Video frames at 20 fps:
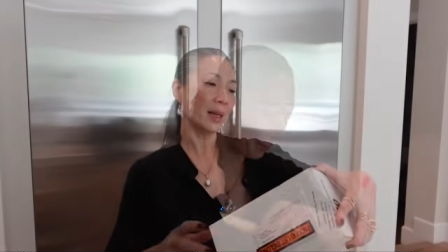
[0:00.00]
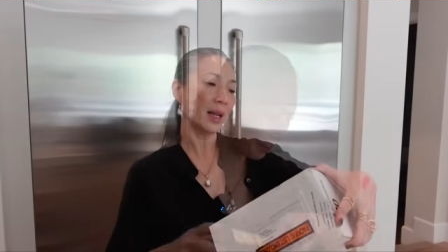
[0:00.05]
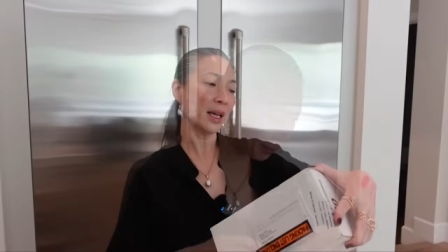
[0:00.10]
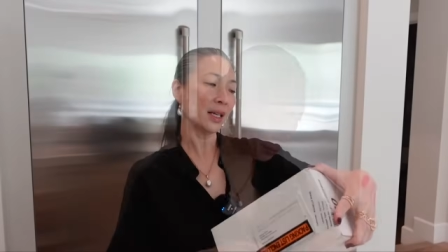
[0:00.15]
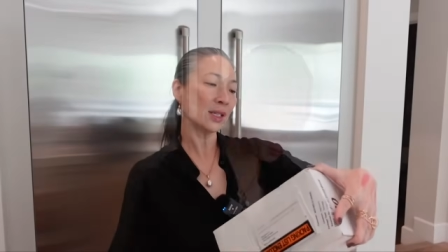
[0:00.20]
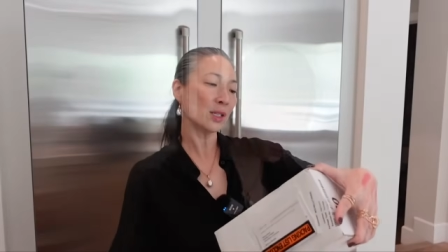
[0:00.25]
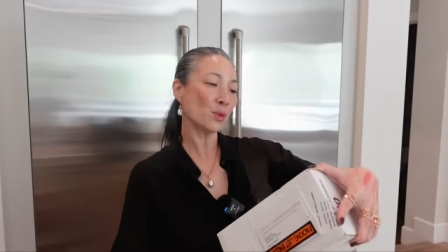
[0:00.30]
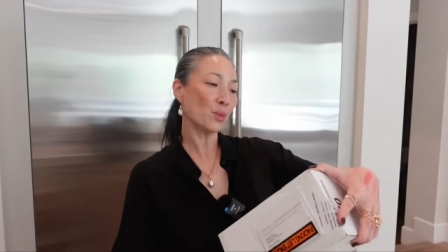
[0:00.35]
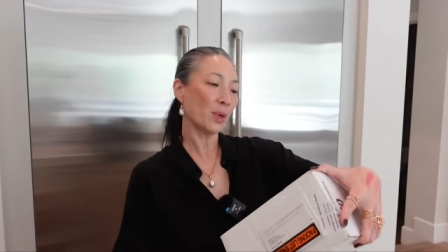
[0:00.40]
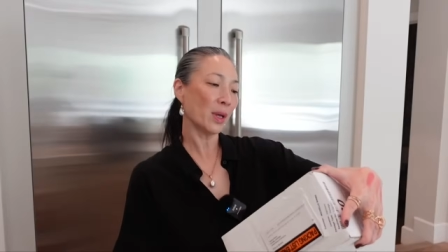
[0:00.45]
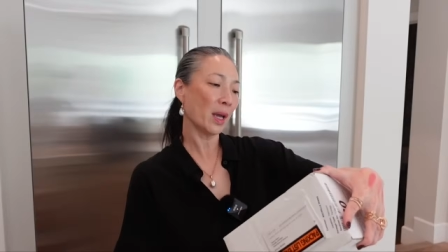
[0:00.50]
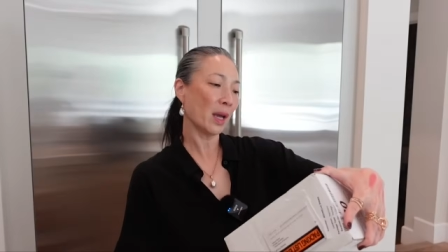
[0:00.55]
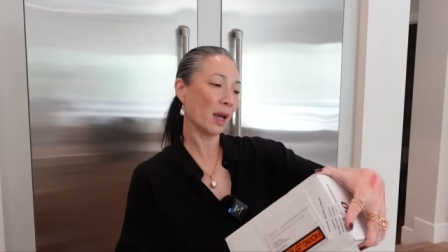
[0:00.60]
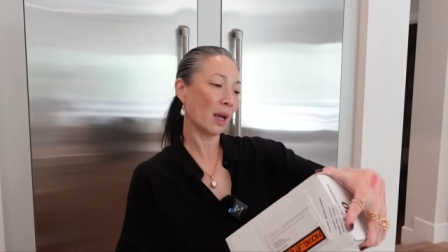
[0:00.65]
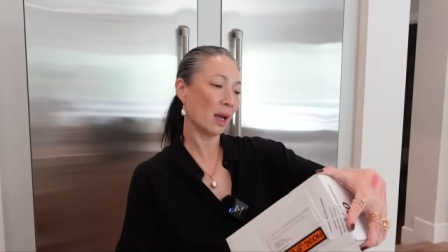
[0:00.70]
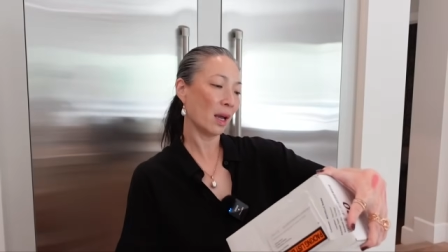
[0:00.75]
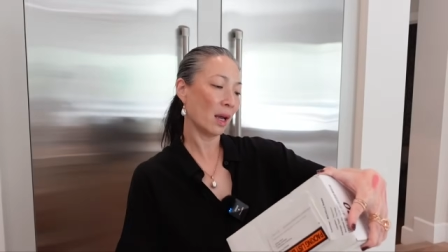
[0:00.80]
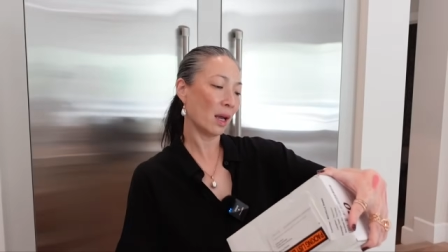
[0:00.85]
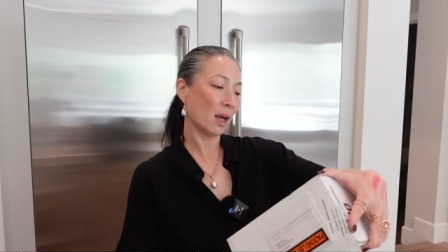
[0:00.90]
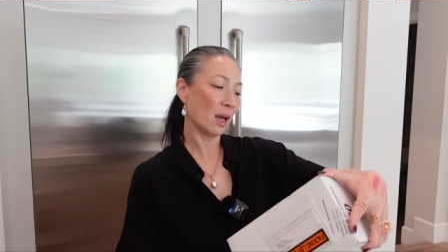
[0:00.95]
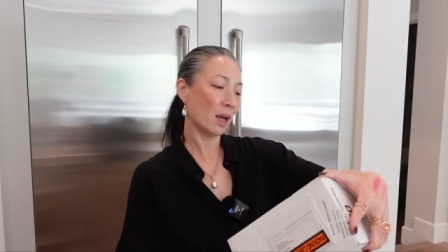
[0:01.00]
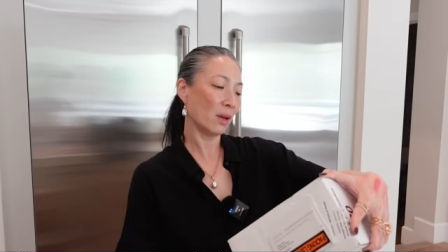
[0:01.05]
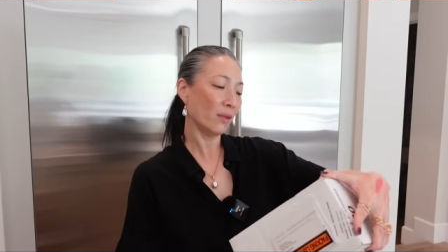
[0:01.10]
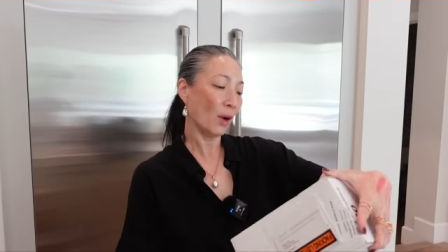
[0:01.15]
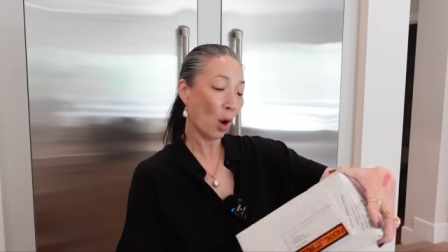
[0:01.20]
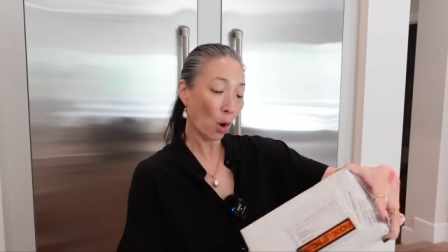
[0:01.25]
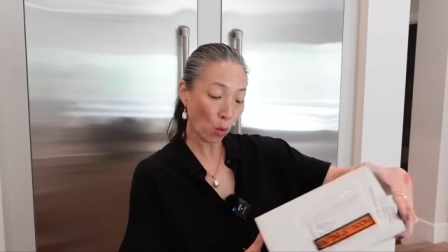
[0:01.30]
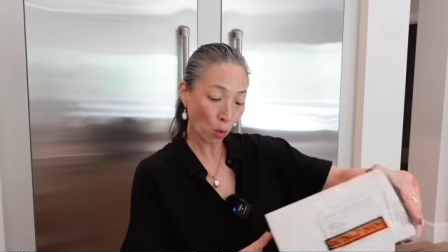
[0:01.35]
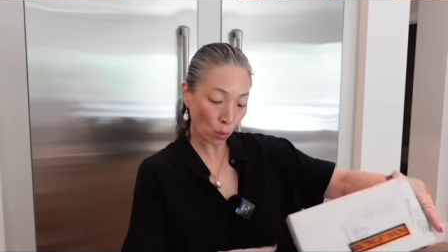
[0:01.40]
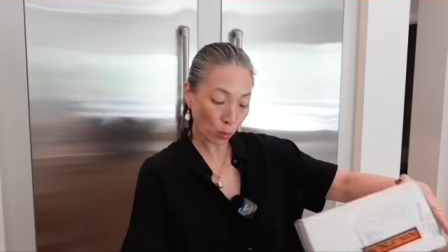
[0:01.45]
Next we have,
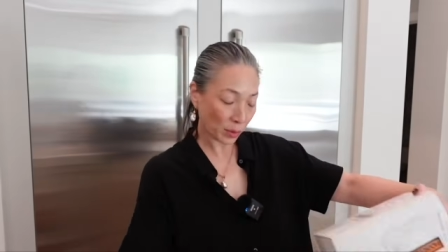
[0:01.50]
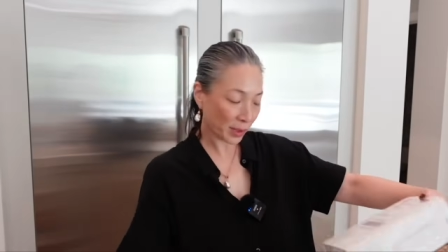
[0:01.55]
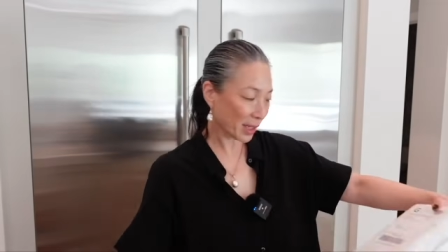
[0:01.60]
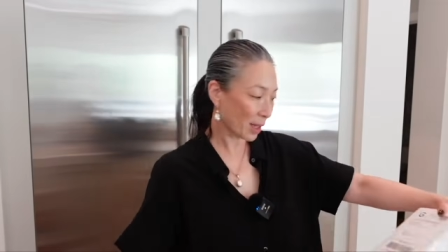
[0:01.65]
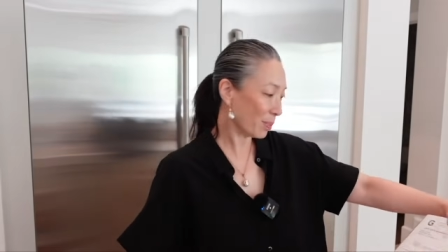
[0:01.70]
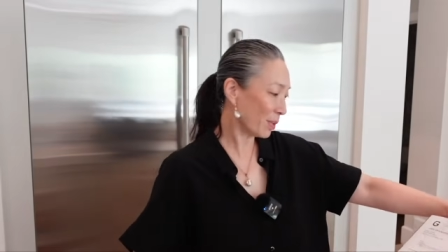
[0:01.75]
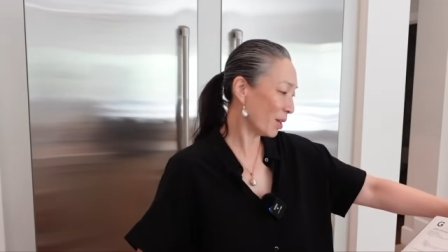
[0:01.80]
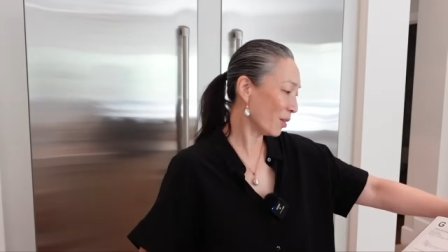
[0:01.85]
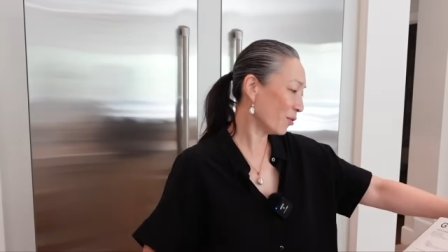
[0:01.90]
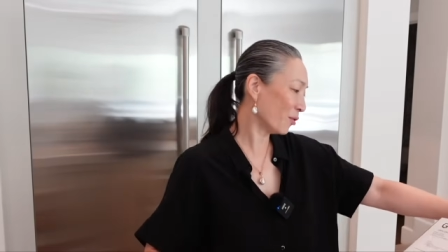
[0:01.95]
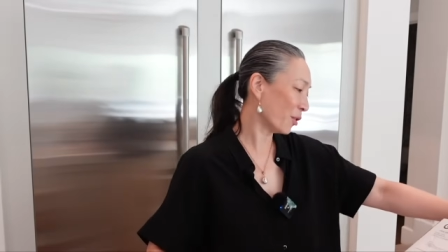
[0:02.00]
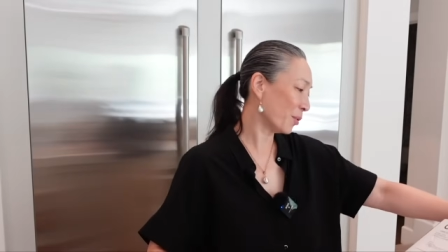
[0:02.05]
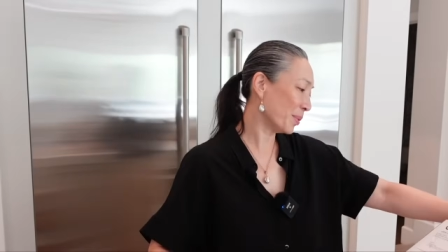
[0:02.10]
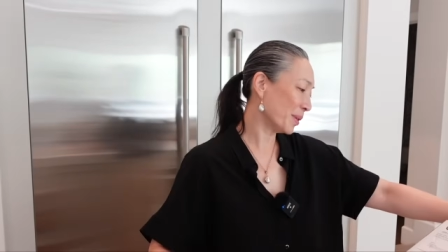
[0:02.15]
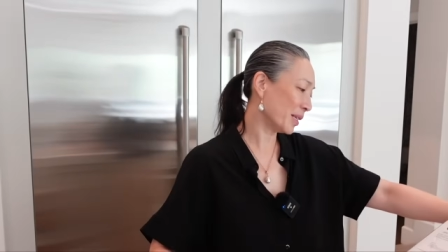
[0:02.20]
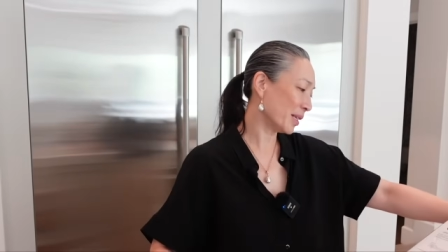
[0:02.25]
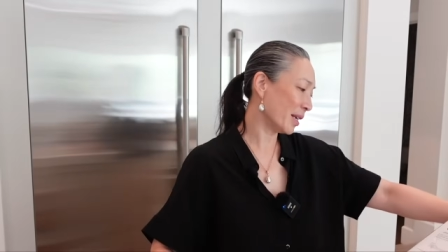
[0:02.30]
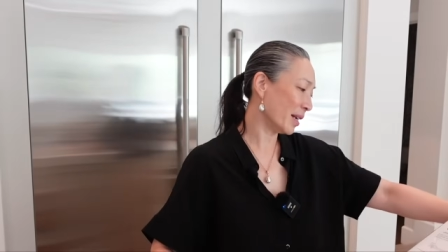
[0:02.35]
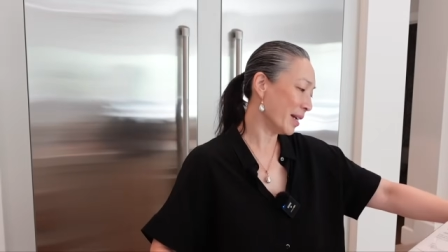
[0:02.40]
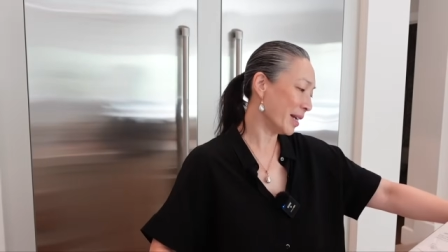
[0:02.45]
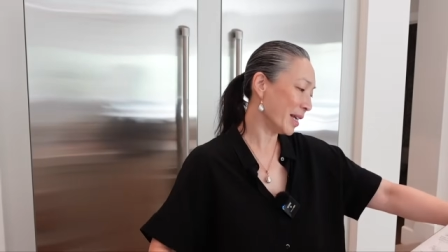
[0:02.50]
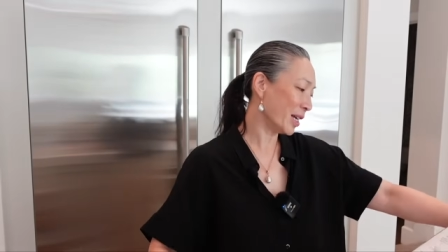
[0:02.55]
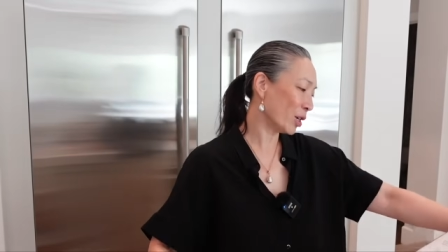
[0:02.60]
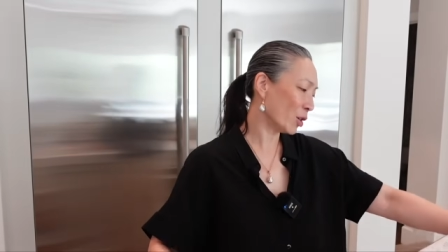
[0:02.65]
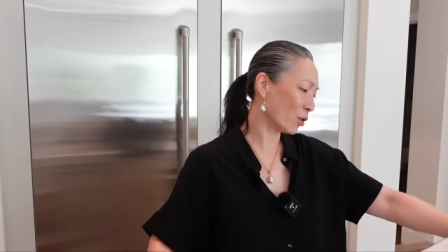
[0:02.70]
oh, something from Sydney